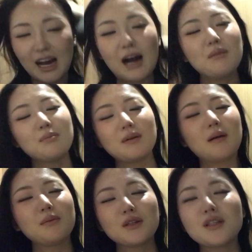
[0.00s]
I'm
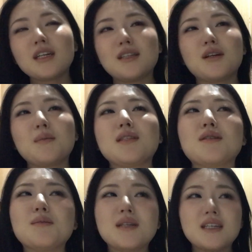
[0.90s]
pretty sure I talked about this
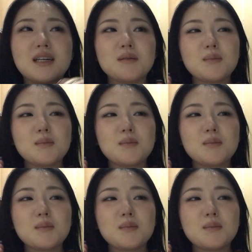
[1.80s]
so many times,